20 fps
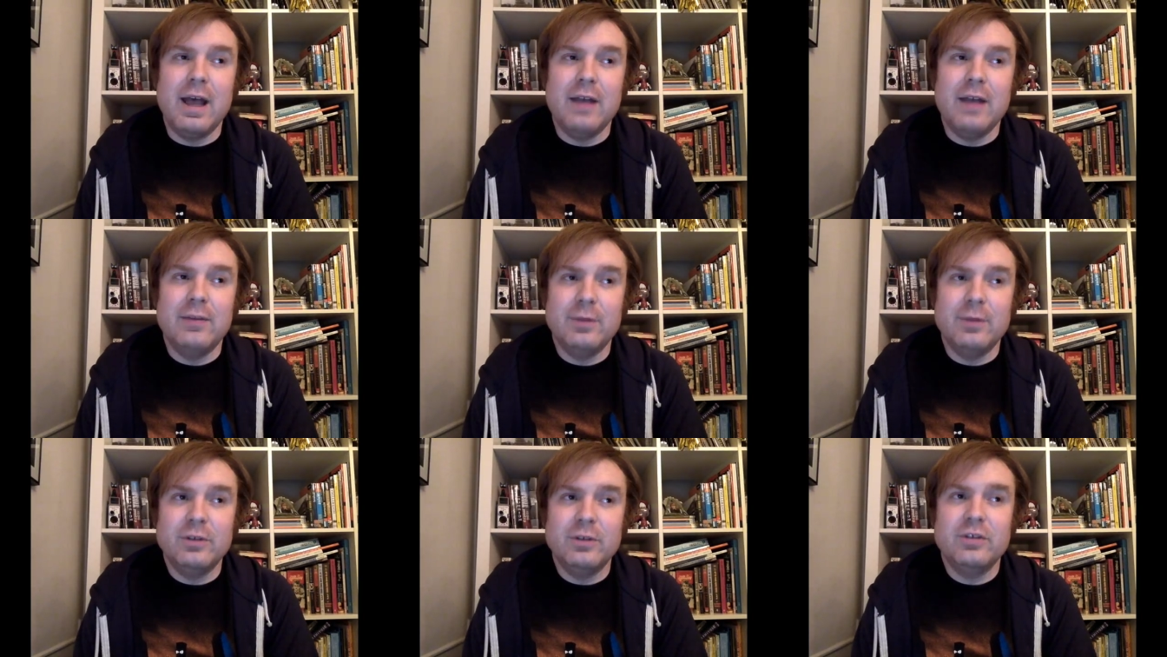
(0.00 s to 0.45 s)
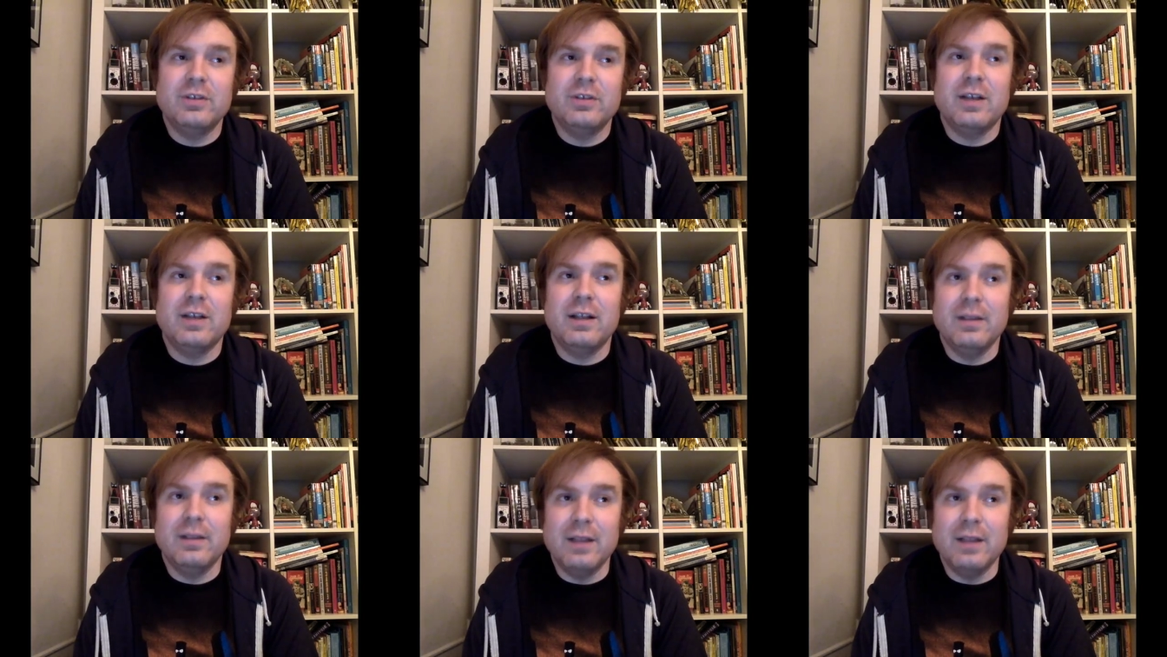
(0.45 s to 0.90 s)
As much as
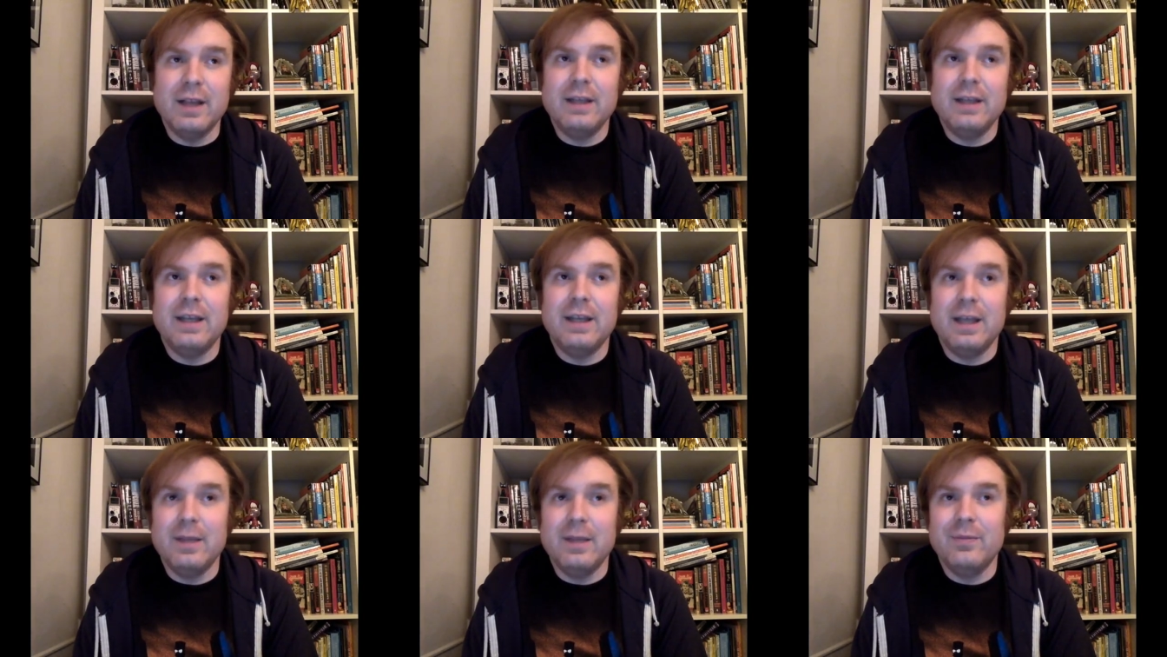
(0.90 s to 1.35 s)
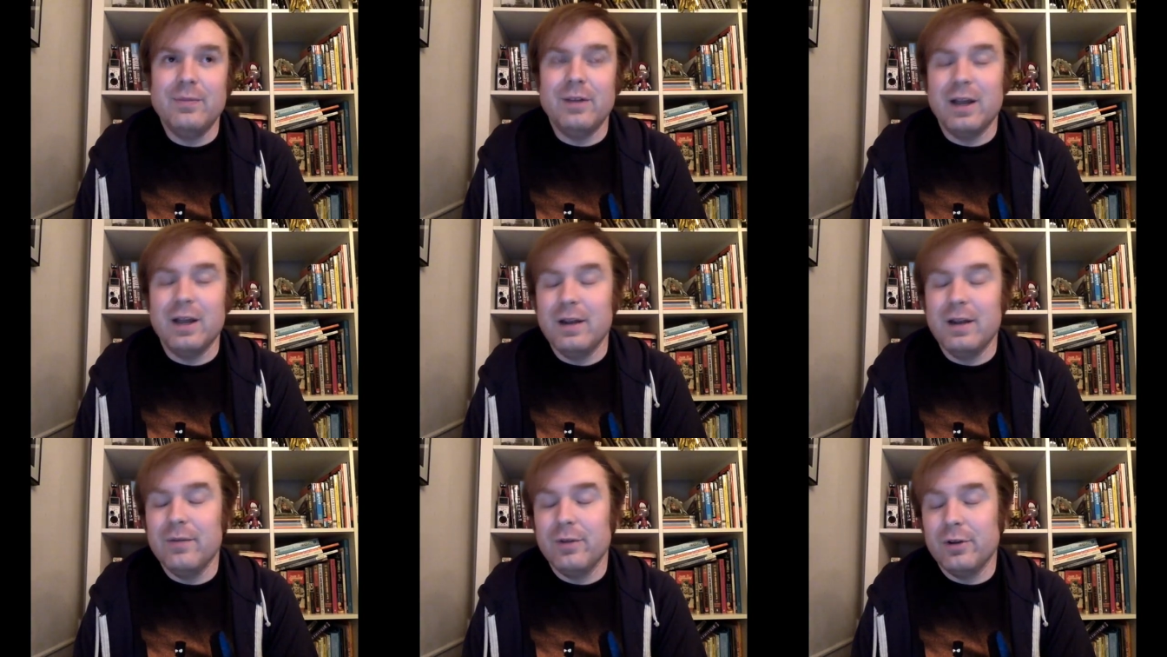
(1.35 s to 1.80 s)
I like him
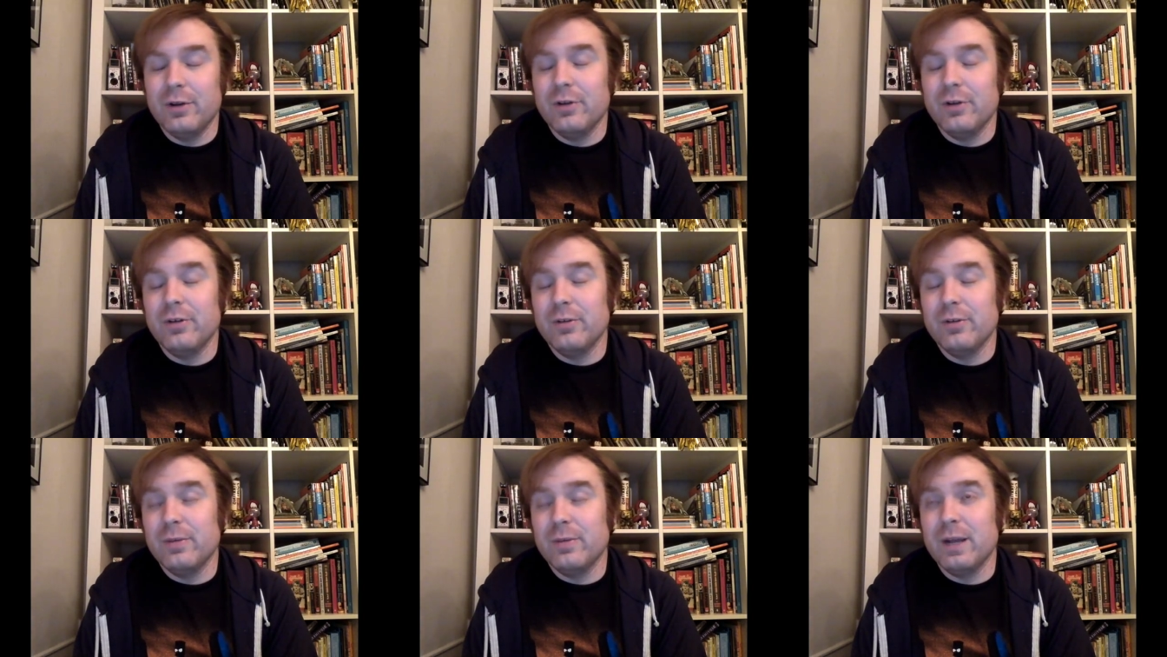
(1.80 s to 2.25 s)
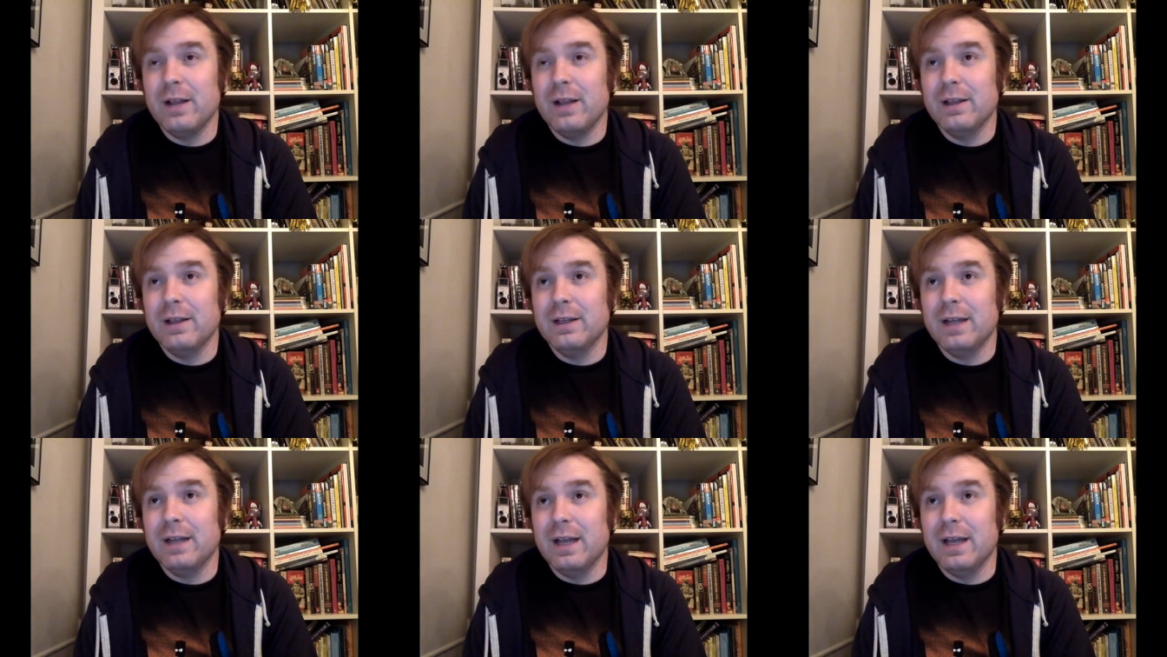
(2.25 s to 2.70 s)
kind of on
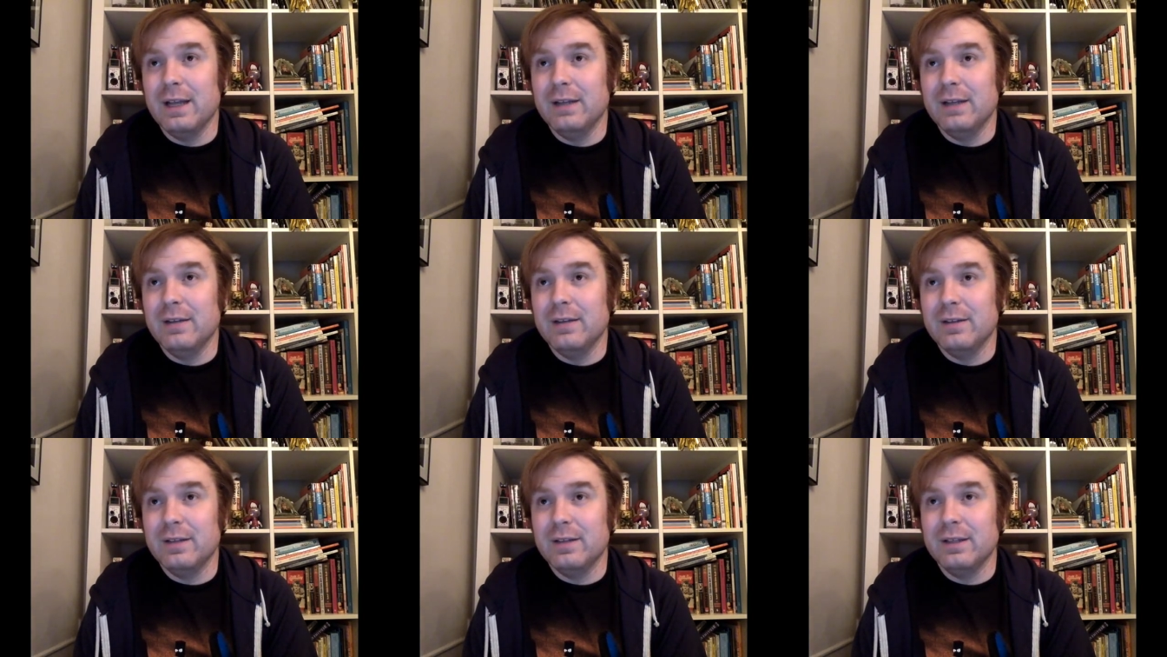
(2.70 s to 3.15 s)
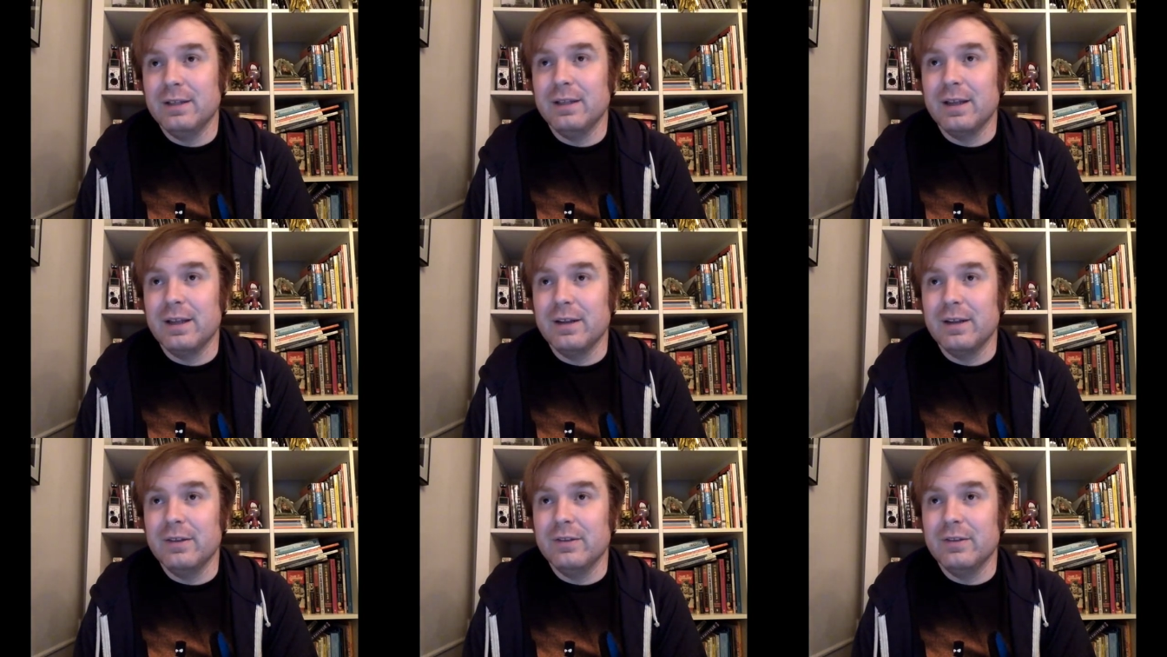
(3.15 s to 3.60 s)
autopilot and think
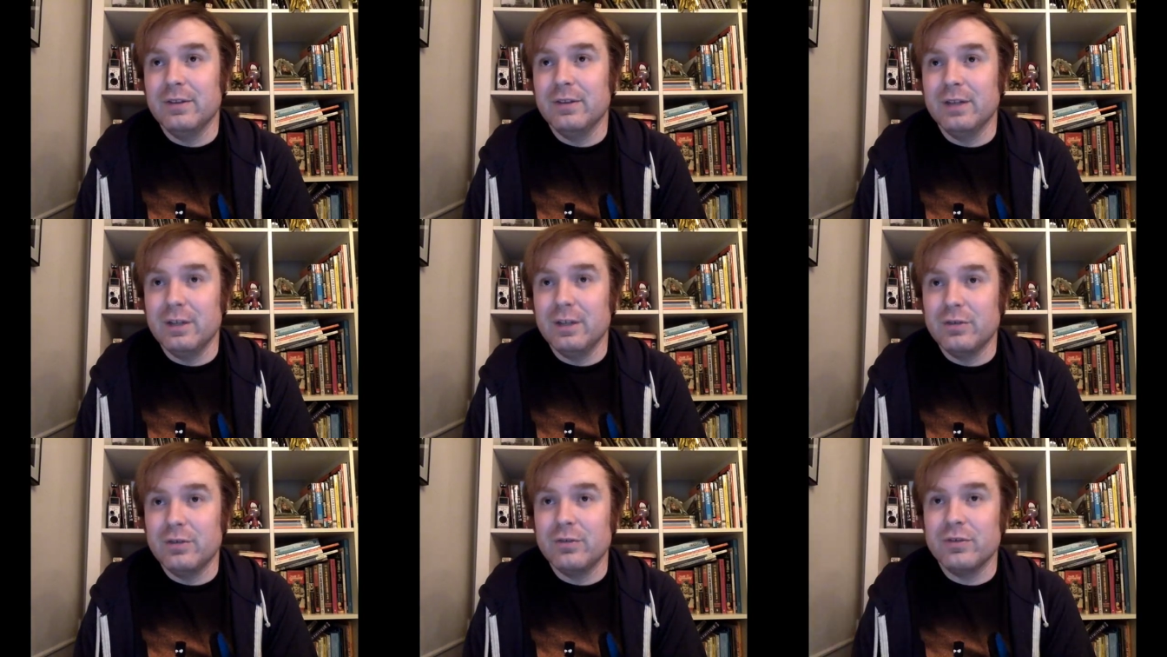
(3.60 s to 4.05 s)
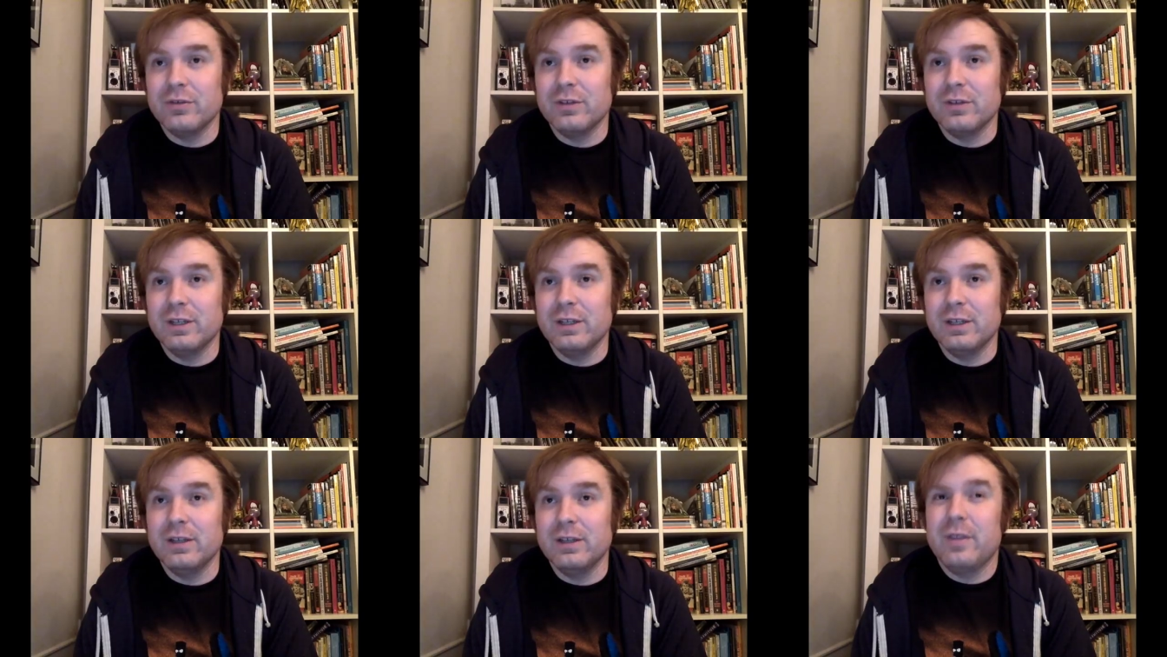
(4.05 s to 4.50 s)
that is an
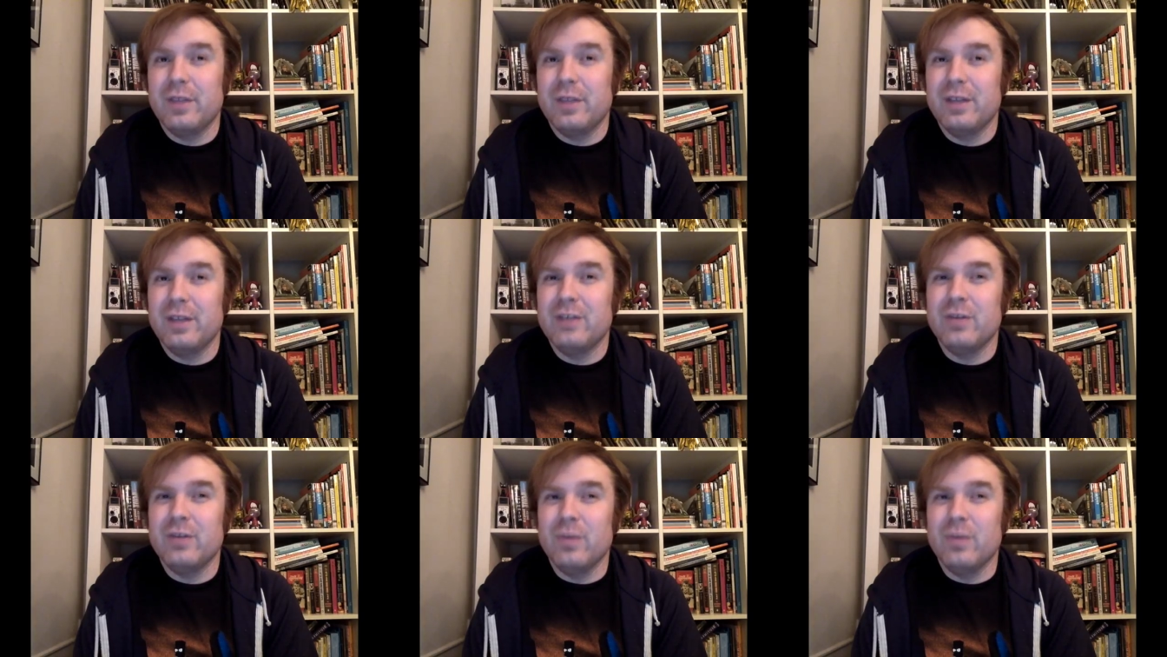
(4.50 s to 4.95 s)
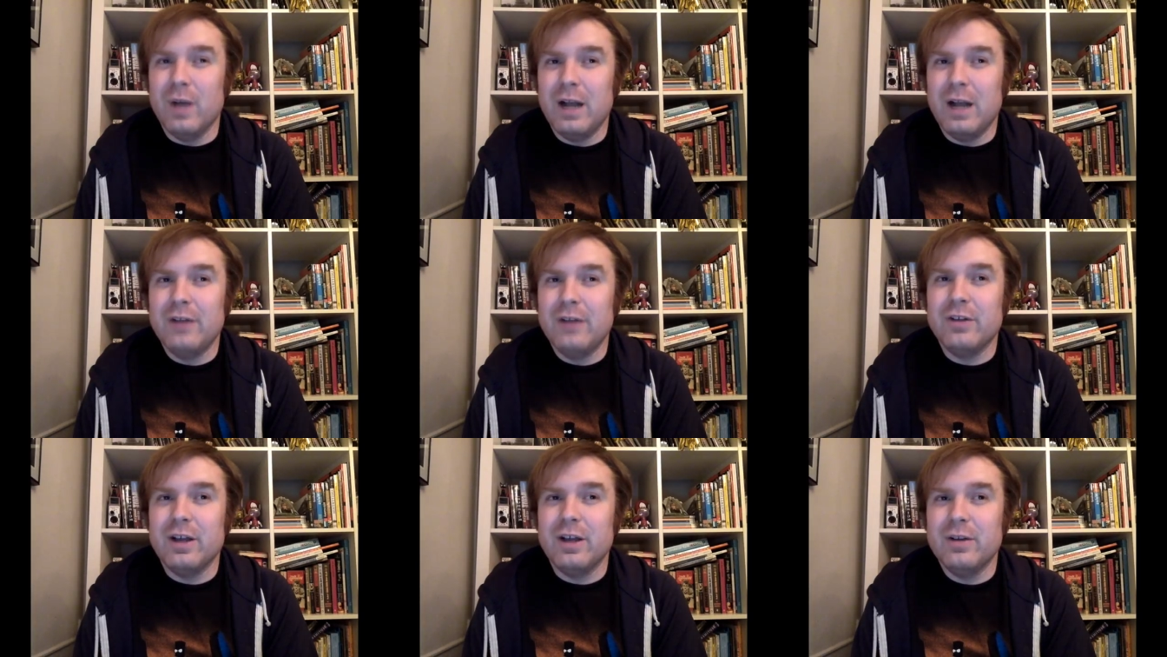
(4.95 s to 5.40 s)
interesting thing to watch,